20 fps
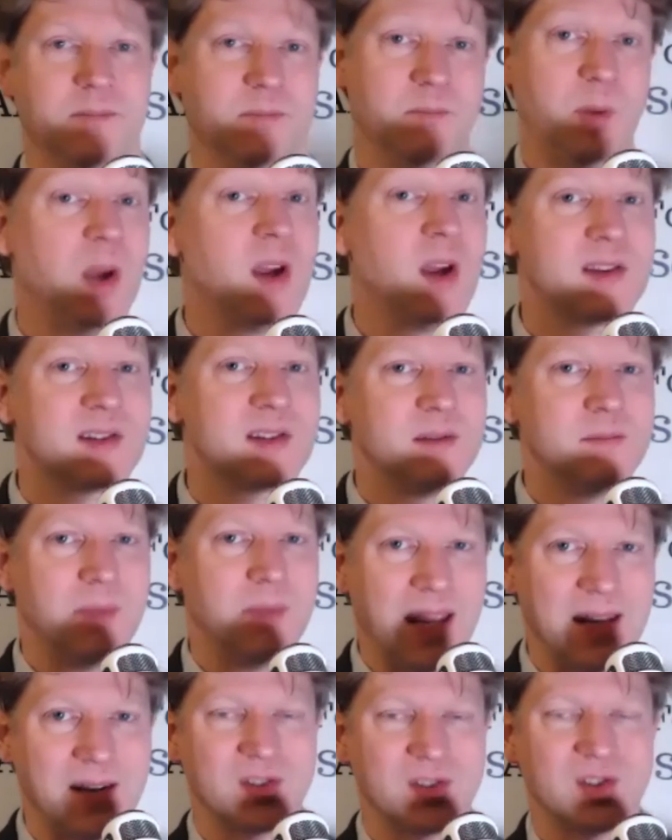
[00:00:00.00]

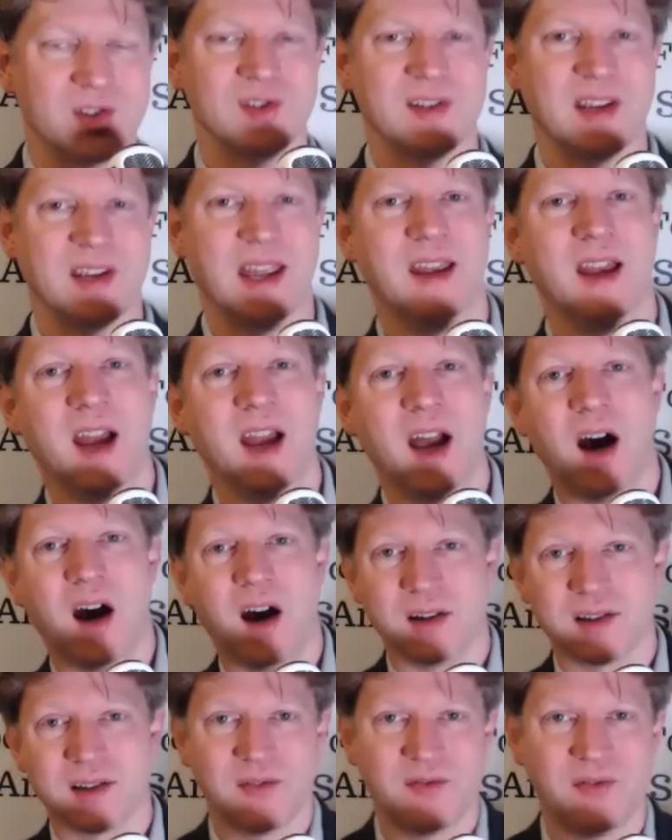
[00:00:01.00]
person-made, I should say,
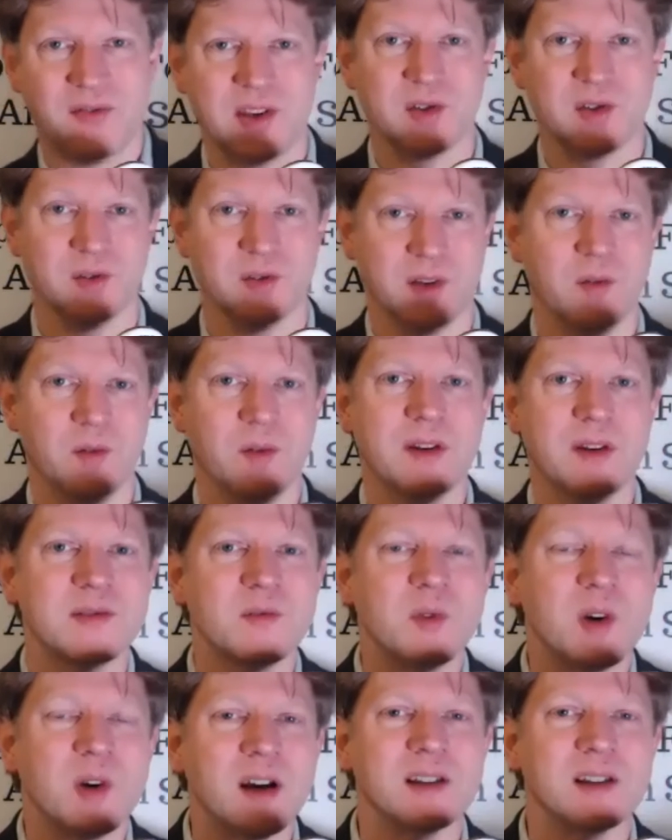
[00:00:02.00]
artificial. Now, what does
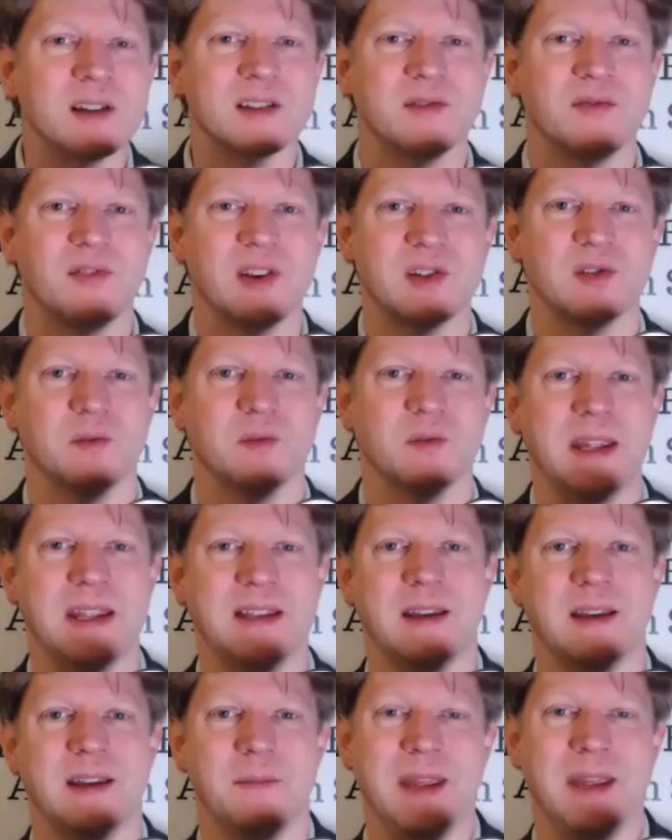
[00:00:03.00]
the word artificial
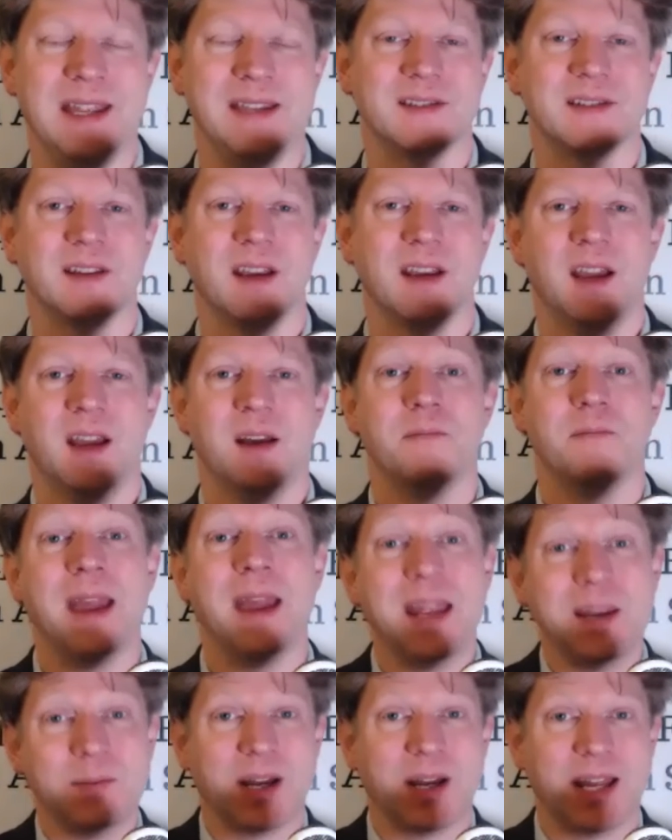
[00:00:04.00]
mean? It means
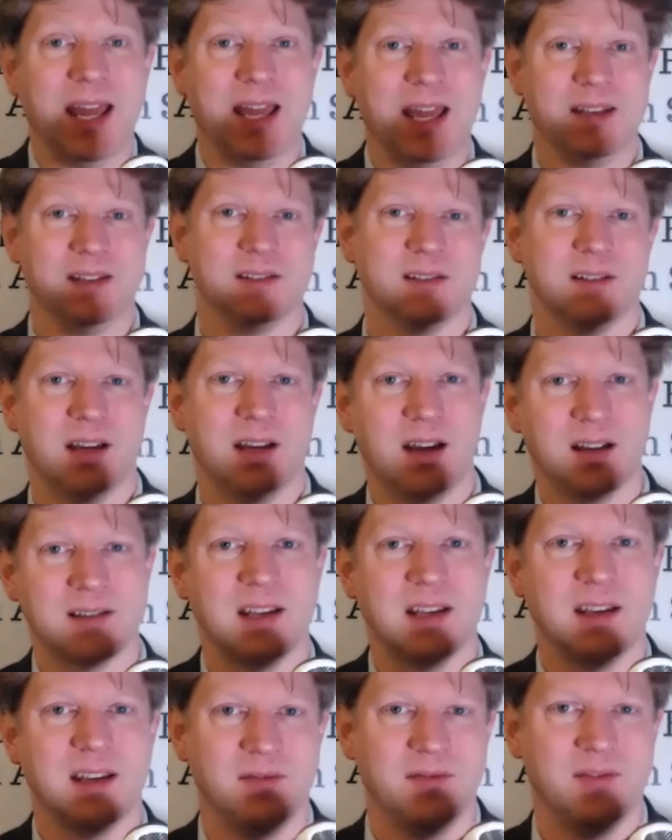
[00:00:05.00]
made by hand,
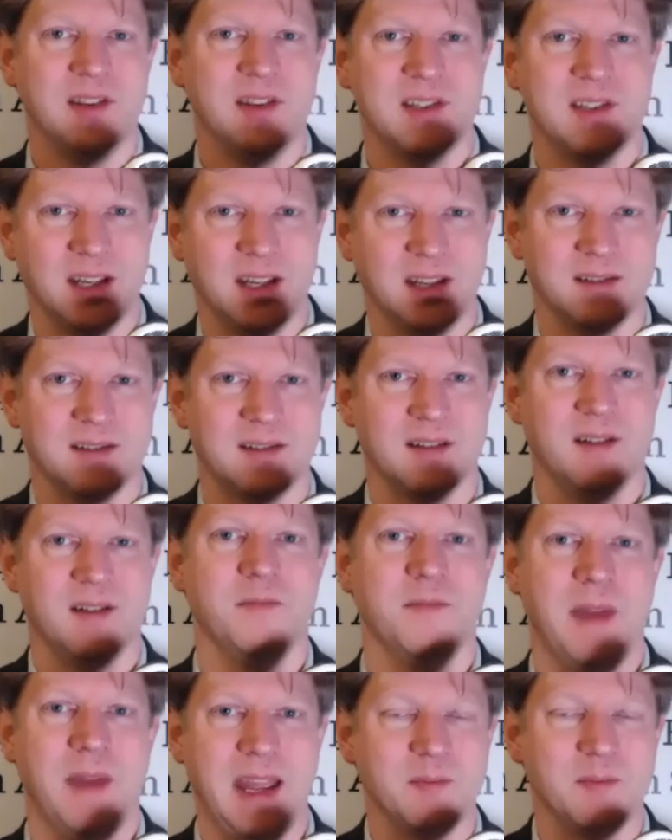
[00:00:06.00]
artificial, so
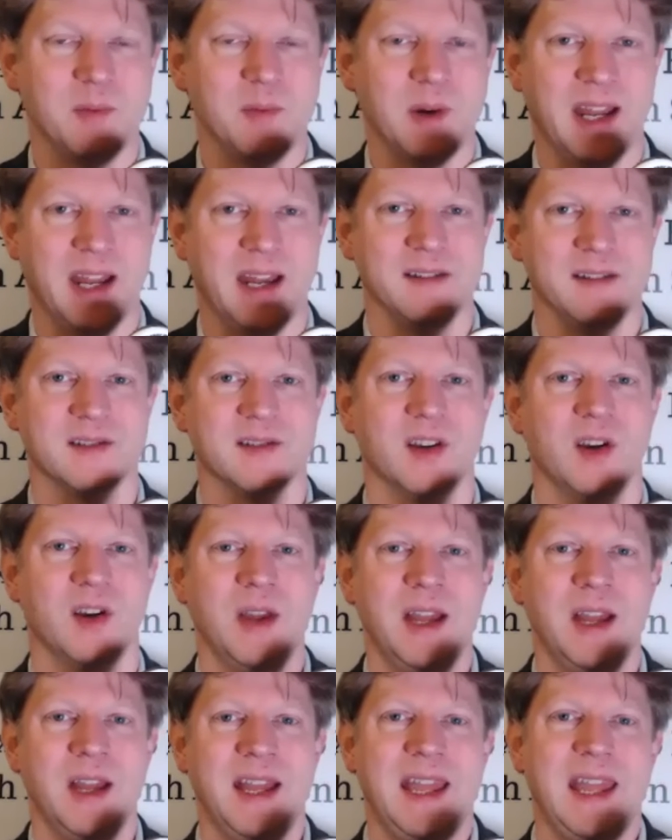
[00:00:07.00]
made by hand. So
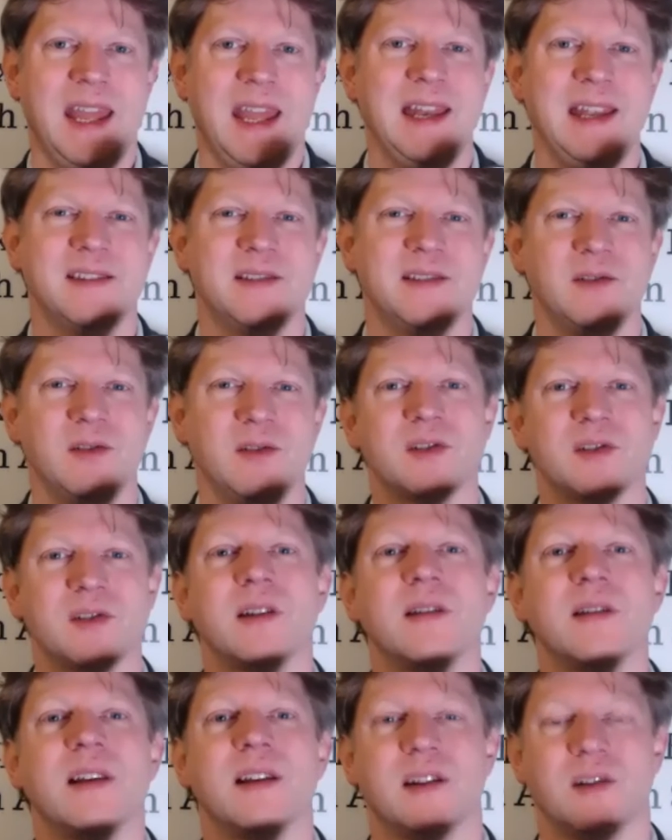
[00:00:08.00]
it is not
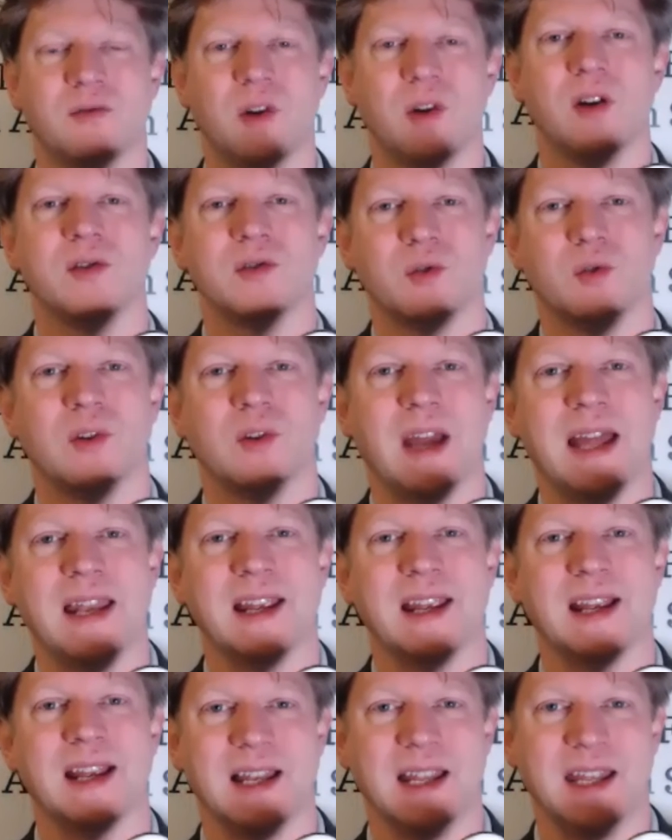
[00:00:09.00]
something that grows
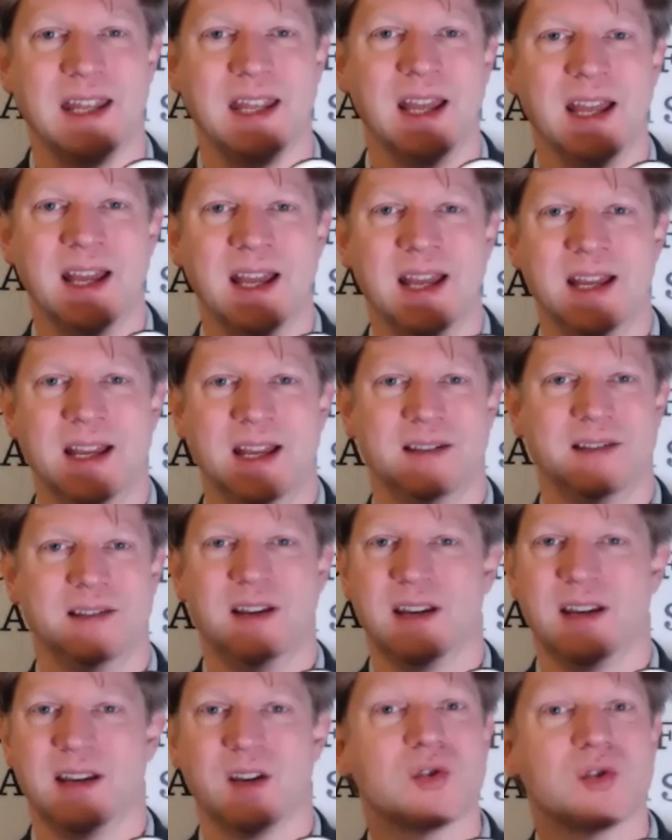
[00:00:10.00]
organically
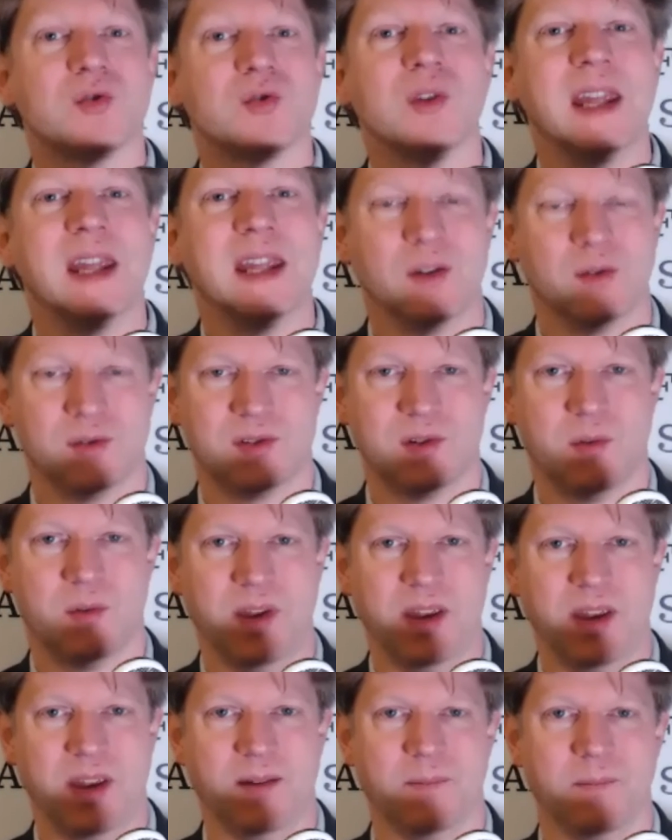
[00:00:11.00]
like a tree or
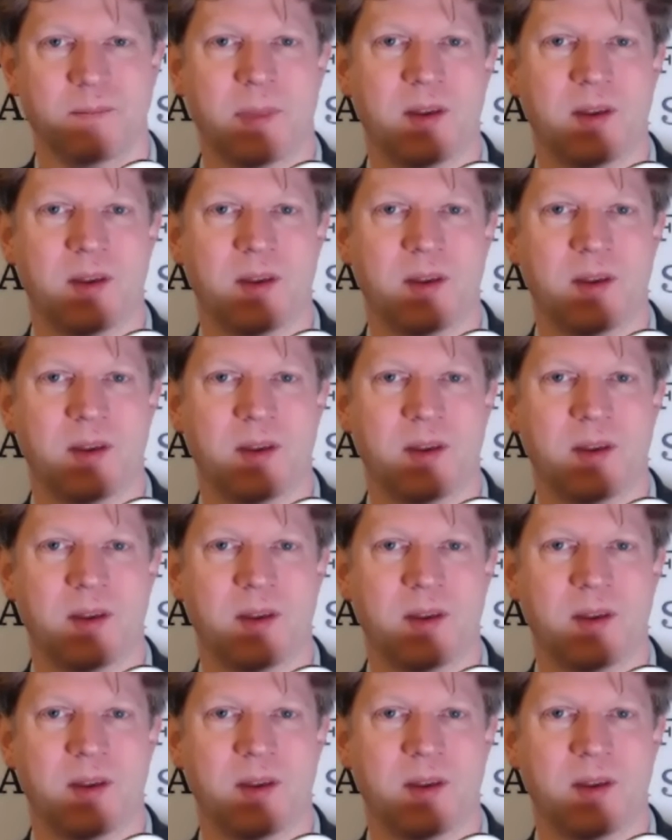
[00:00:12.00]
something,